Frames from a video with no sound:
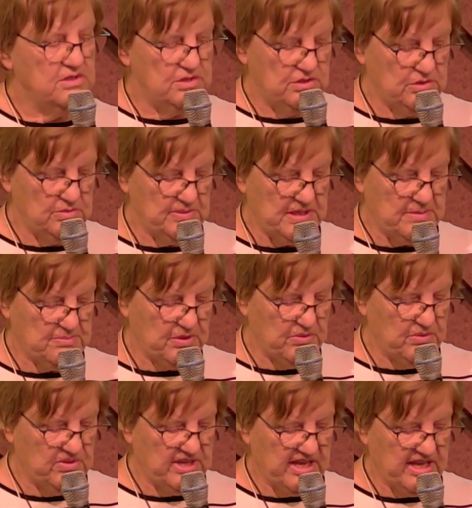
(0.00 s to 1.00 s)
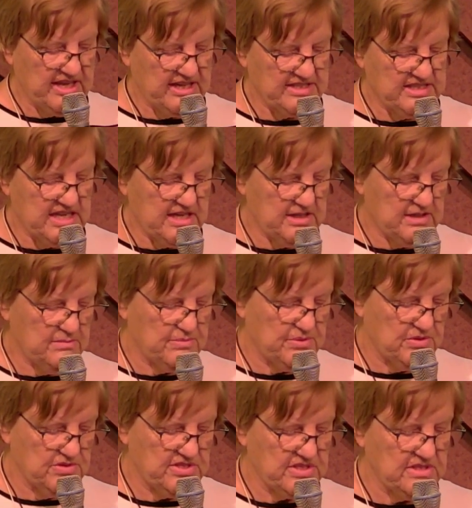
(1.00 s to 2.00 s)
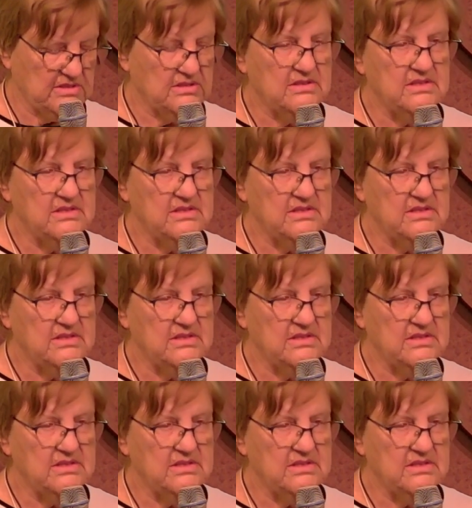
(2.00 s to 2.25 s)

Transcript: to people who can't attend in person.